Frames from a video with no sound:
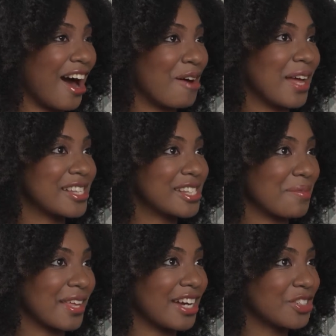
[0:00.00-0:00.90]
That's
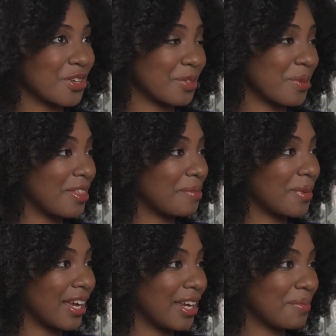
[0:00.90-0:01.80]
something I struggled with in the
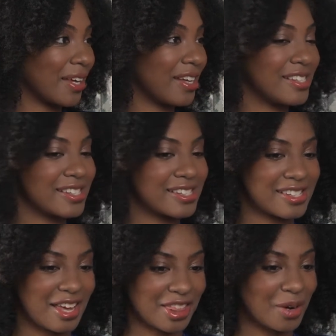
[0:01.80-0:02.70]
beginning
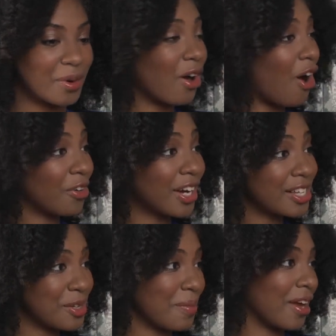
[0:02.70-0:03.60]
because there were
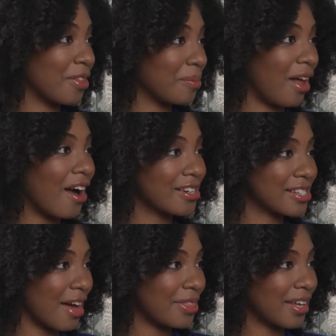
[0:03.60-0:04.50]
already so many other
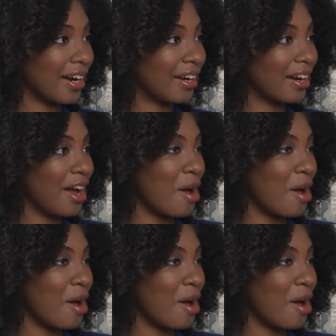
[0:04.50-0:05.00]
bloggers out there.